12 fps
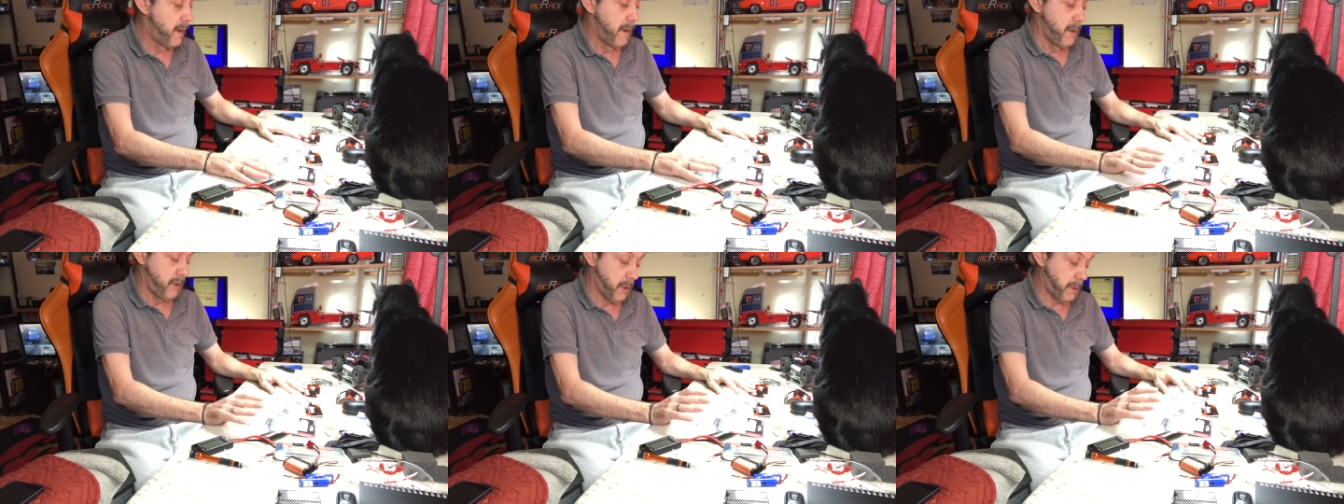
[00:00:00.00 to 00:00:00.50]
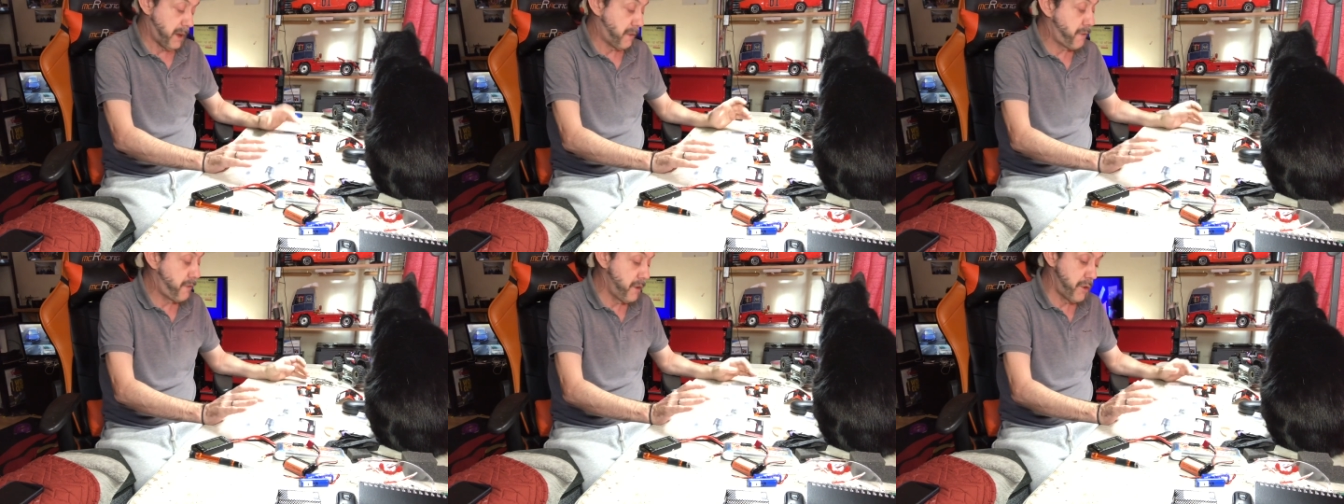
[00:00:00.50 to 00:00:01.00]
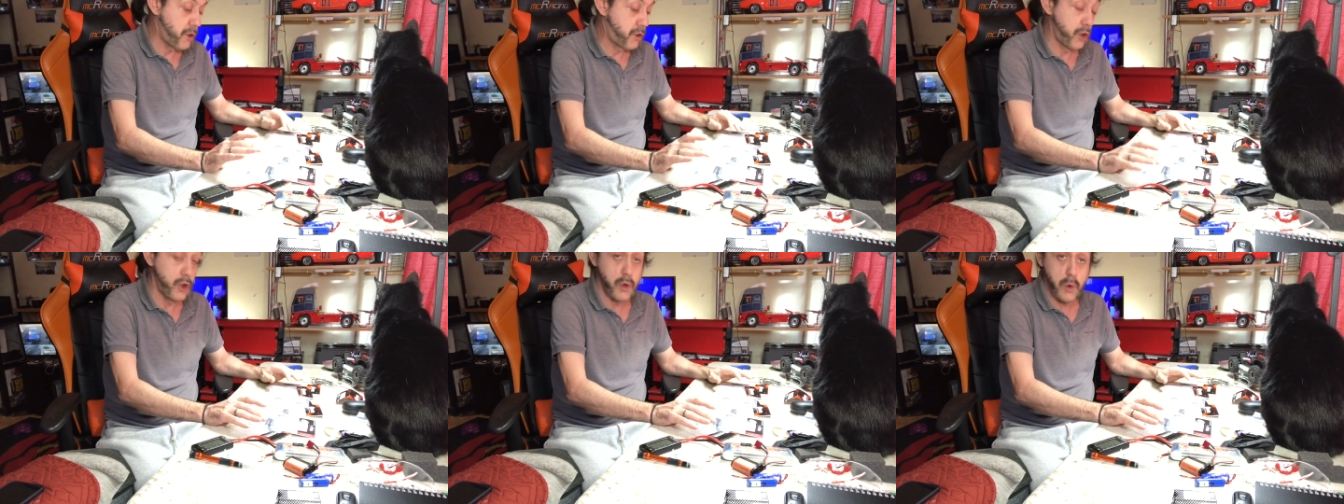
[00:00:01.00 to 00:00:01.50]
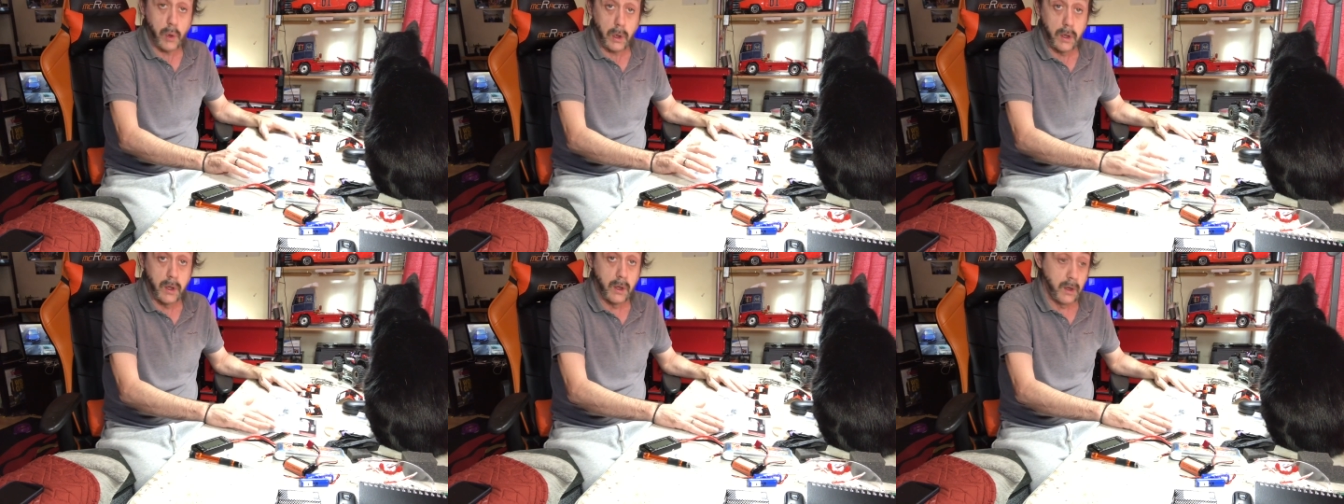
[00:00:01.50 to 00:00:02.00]
So without further ado,
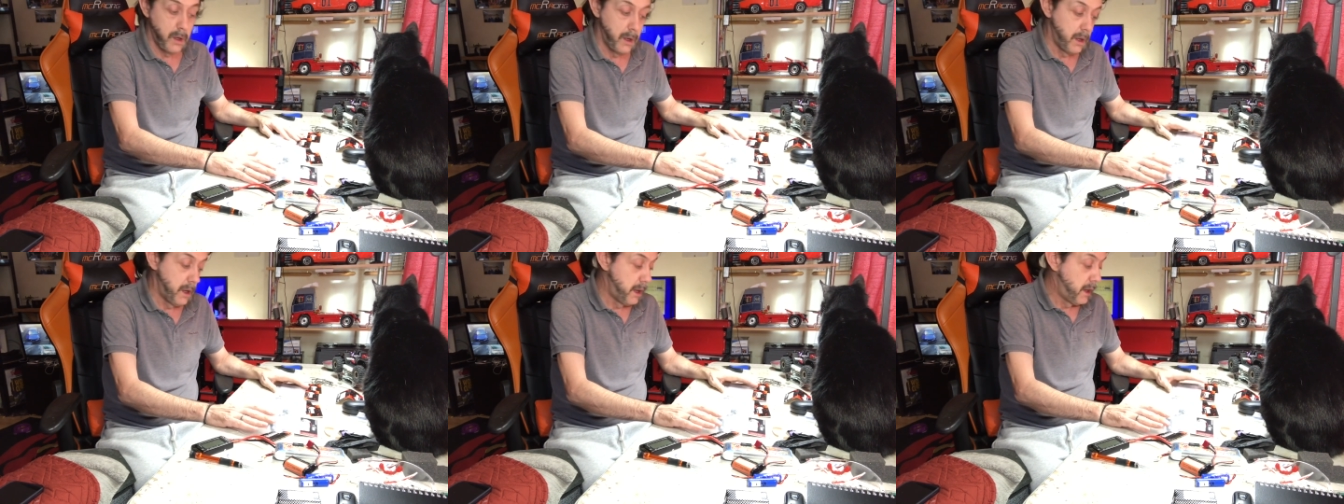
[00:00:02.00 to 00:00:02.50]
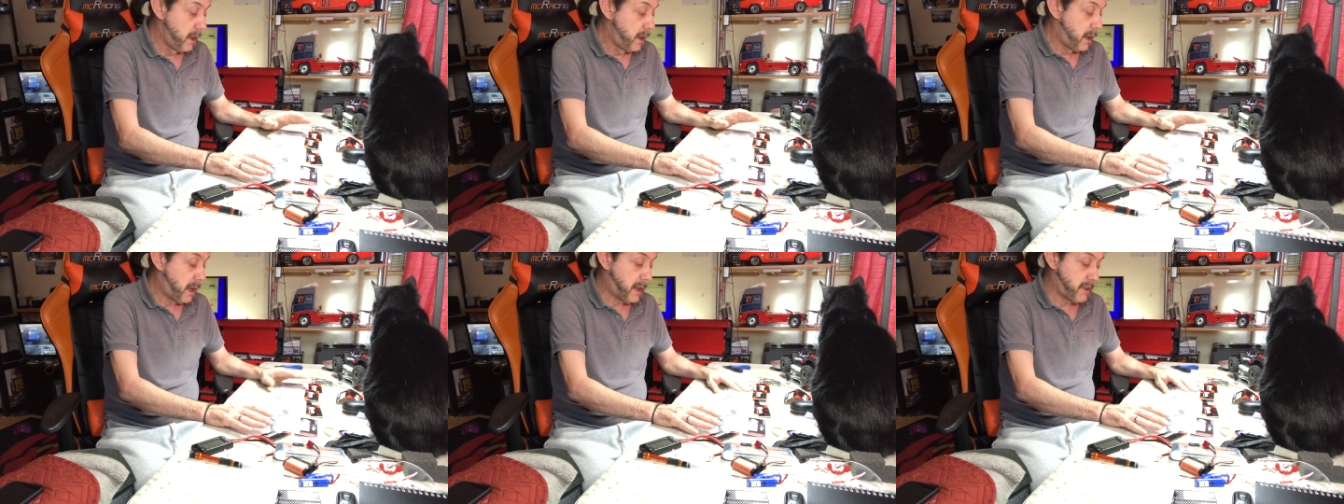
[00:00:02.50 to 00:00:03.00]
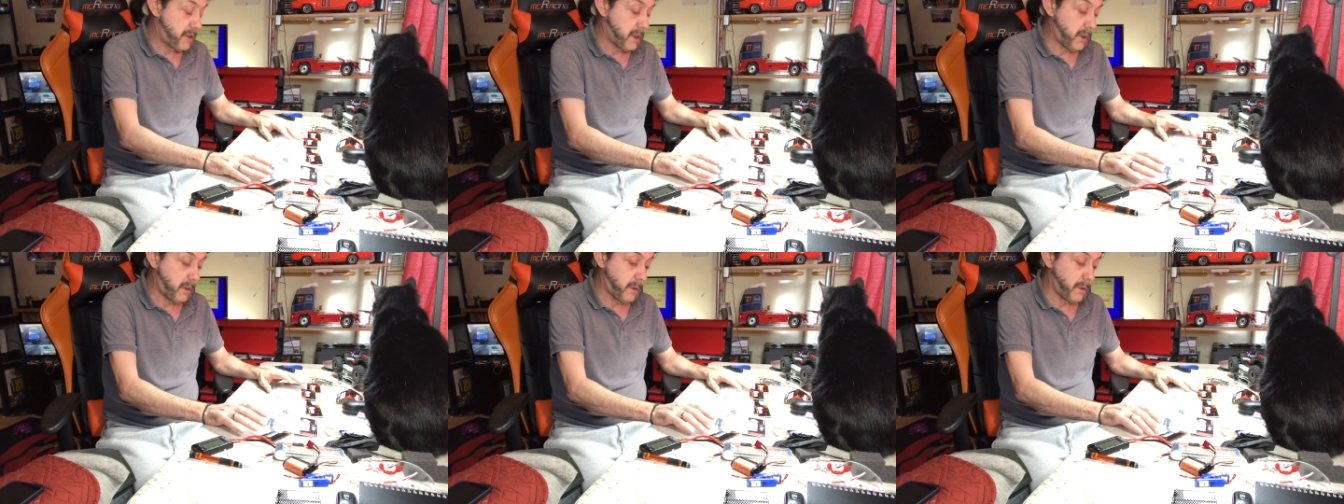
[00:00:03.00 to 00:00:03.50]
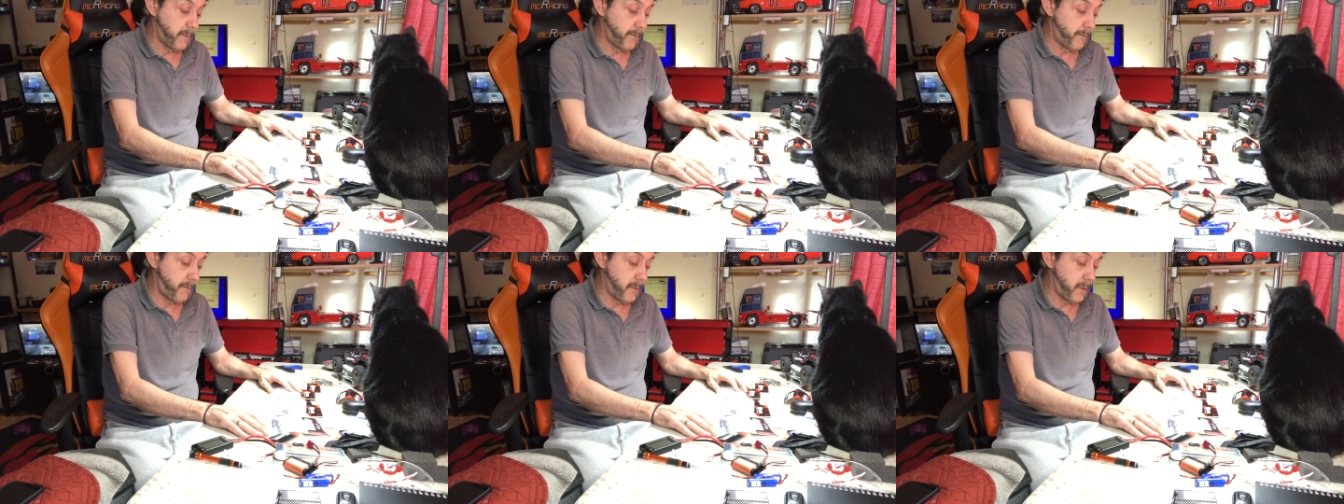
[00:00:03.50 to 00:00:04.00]
I shall
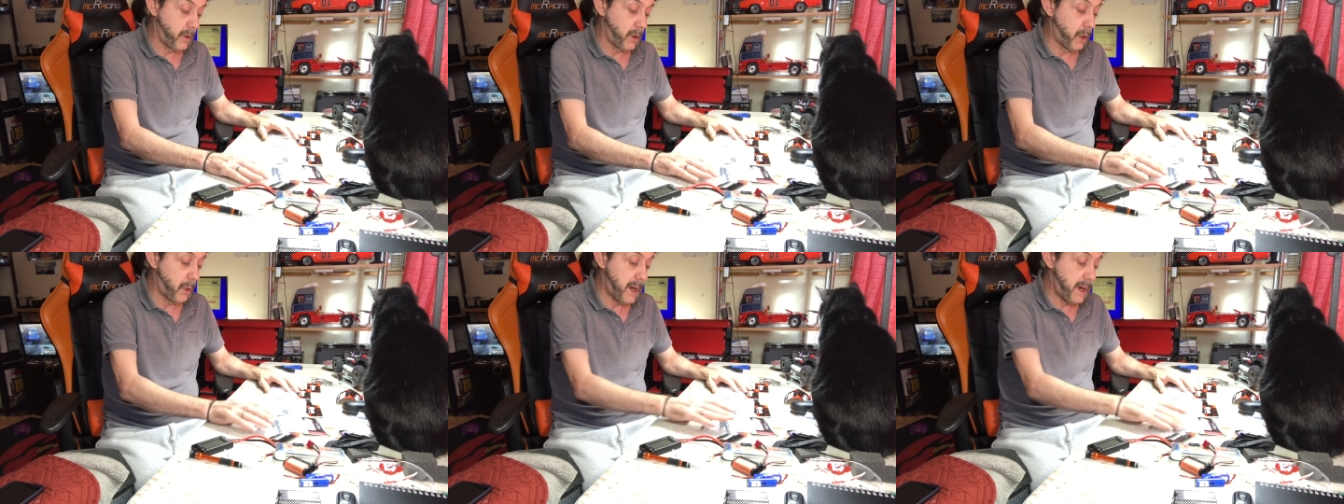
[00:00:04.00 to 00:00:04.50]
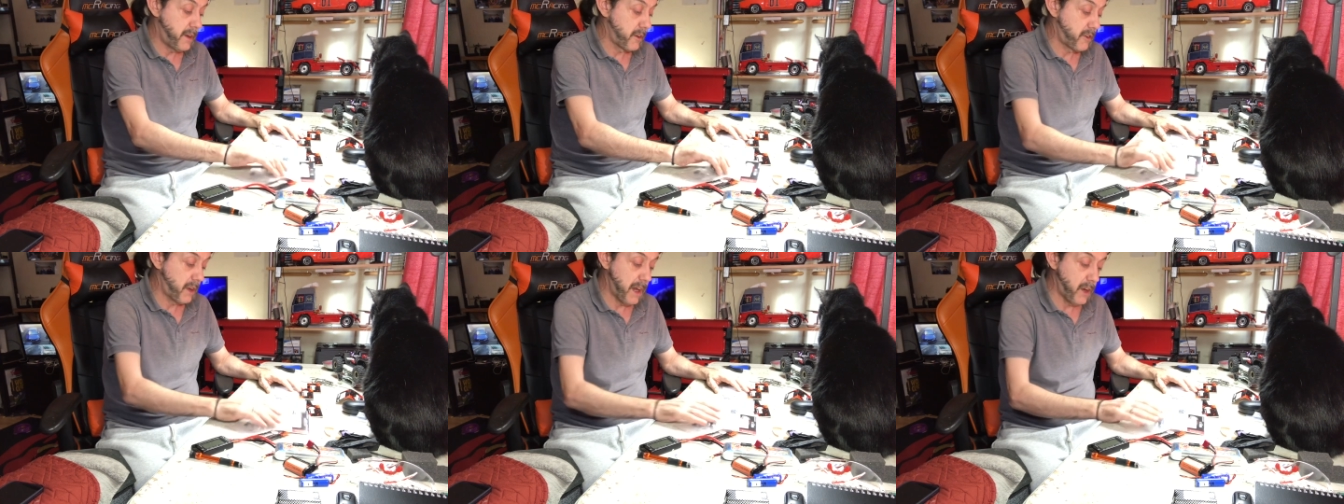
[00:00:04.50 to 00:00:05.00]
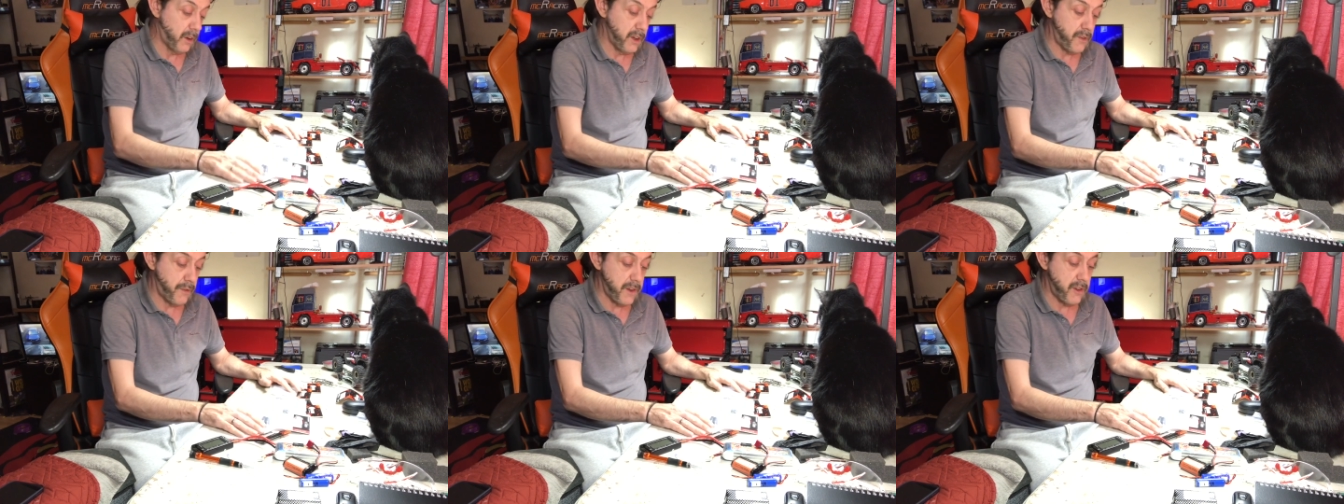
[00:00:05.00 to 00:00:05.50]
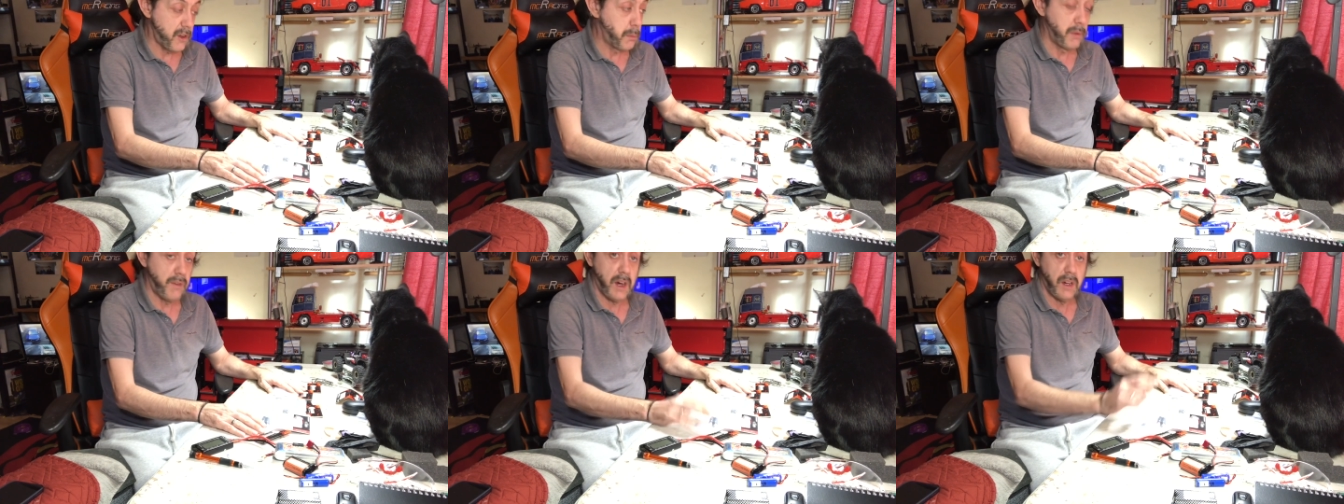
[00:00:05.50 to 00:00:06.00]
go ahead and get all these fitted, and
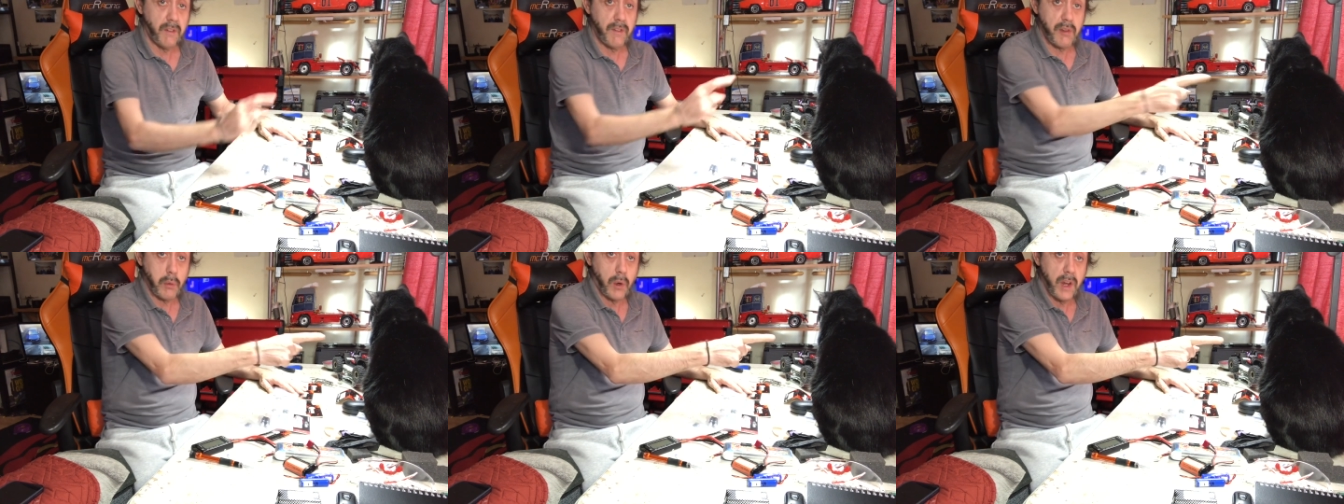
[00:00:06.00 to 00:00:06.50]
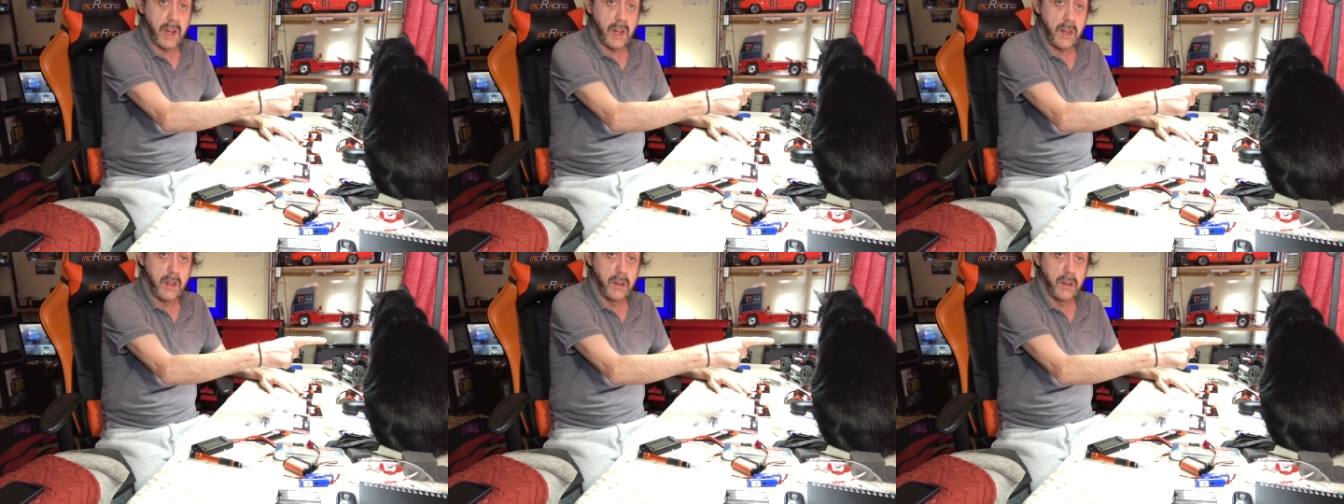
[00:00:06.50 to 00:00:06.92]
provided this one here